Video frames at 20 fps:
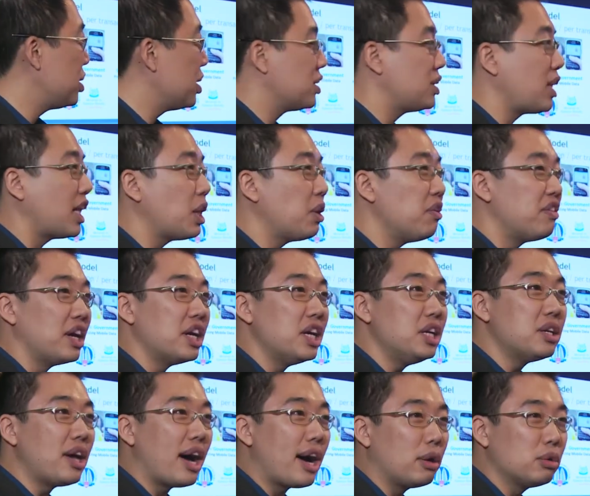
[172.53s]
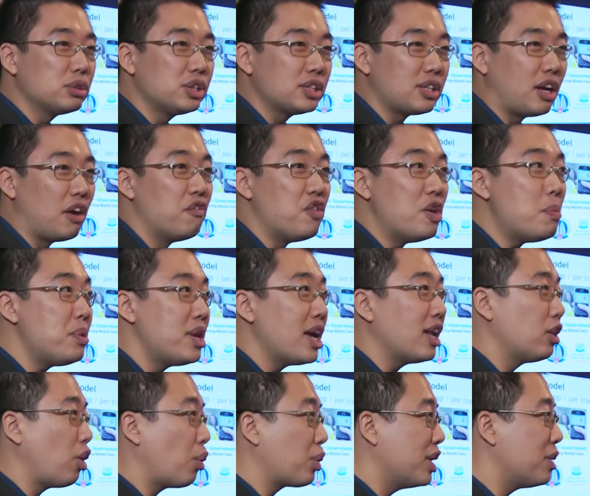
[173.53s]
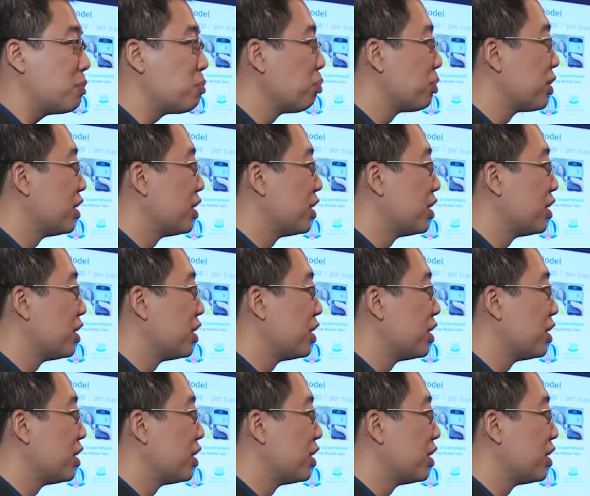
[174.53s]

They're starting with their in-house uh, VPN login,